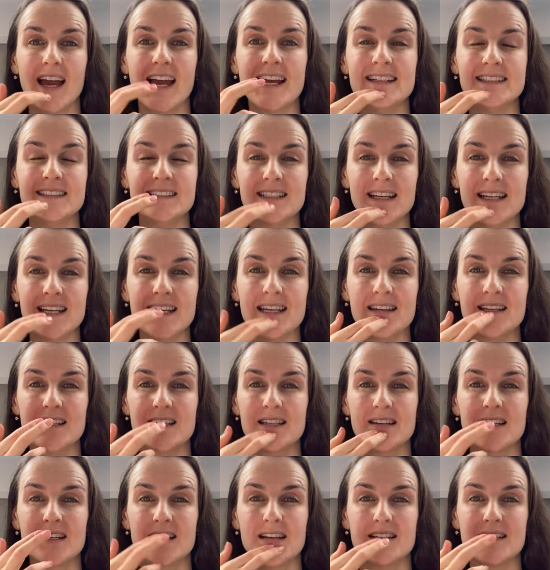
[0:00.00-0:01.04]
I
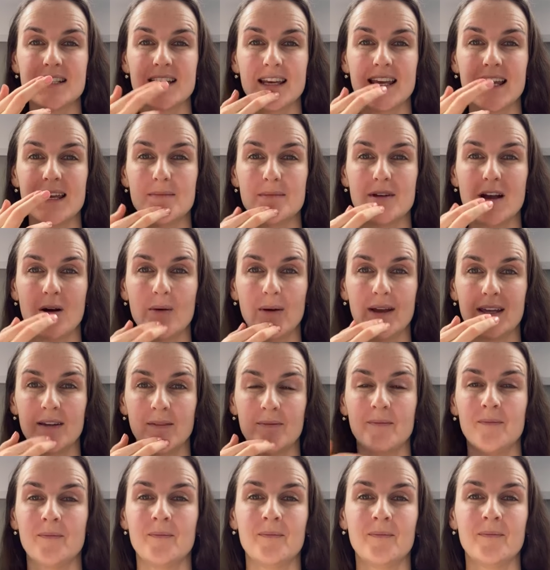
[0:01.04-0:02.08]
need to keep
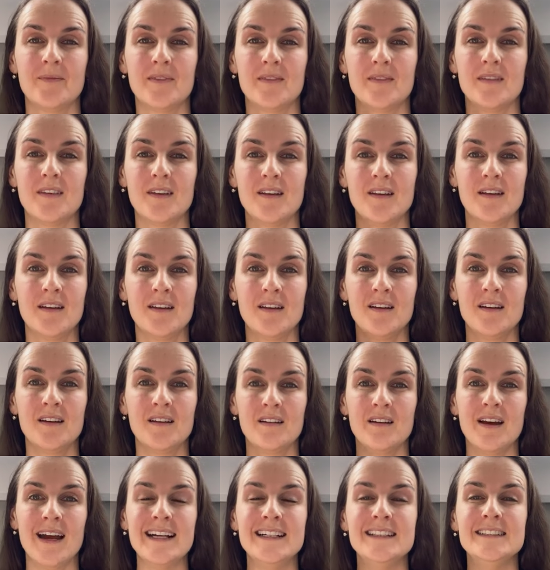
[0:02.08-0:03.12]
going.
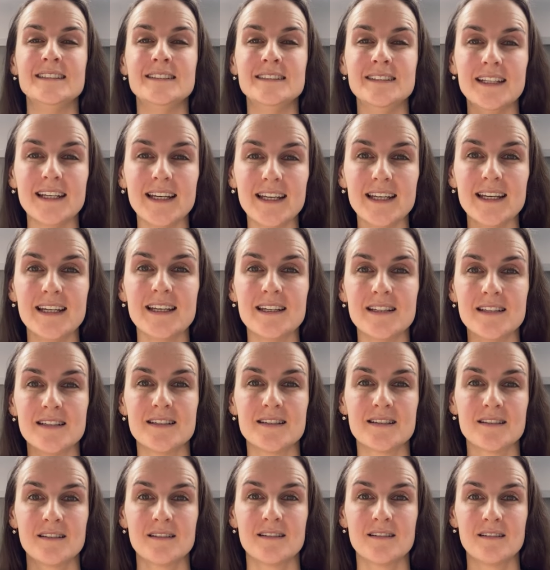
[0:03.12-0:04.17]
I
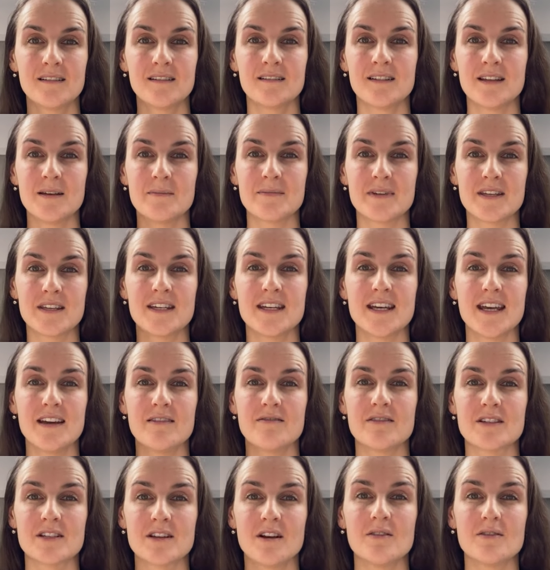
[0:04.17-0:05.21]
need them to
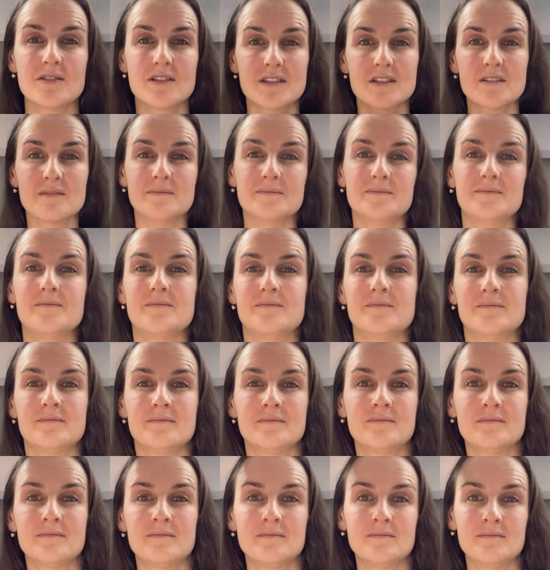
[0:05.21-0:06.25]
get results.
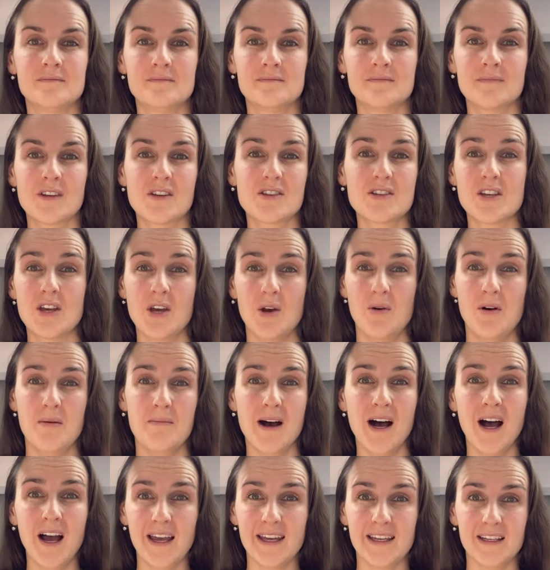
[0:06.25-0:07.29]
Because who
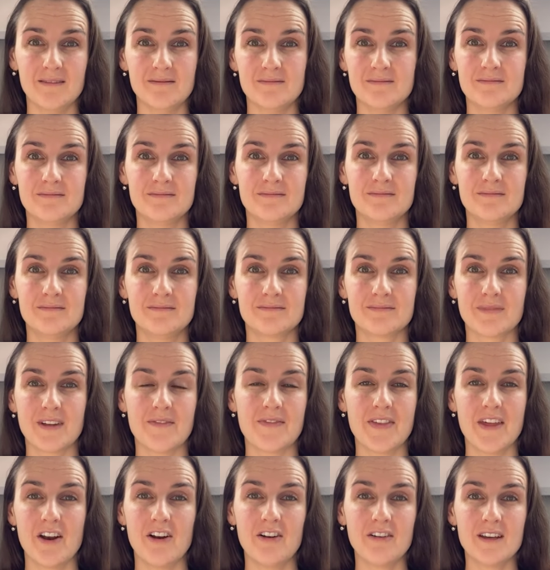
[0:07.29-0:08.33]
am I
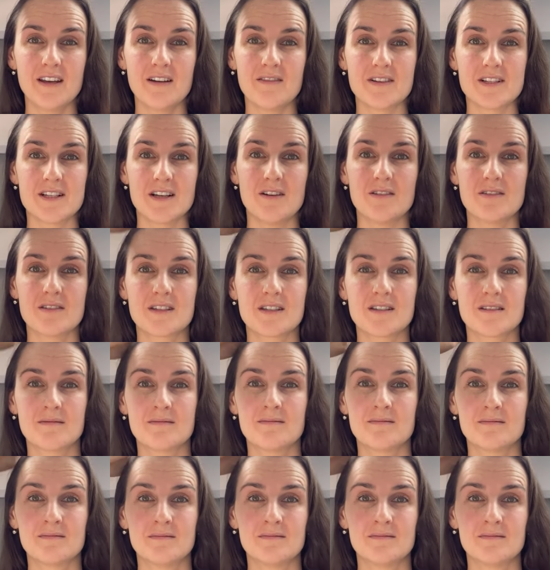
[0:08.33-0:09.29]
if they don't get results?